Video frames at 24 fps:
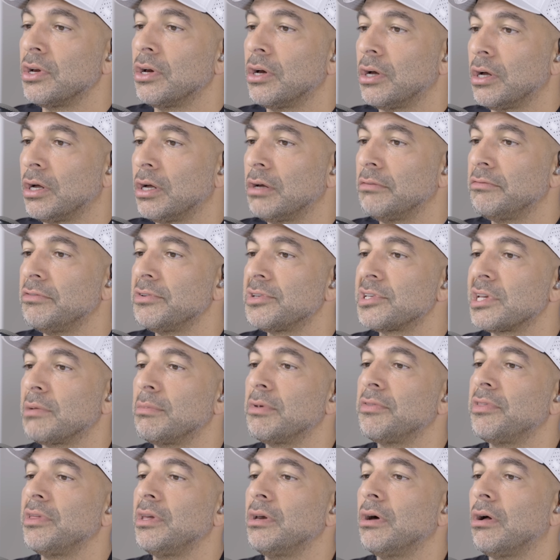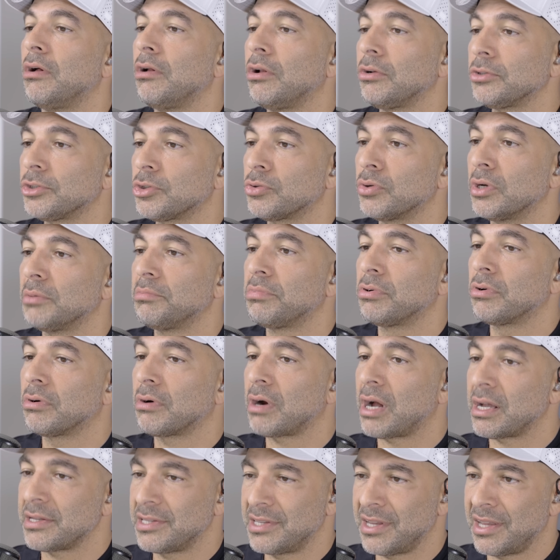of some of the ultra
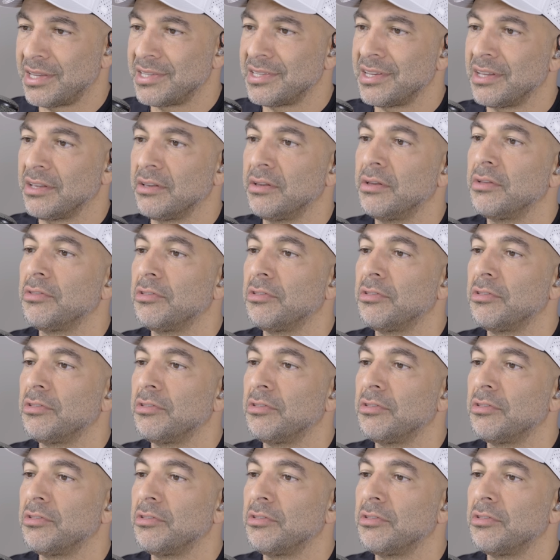processing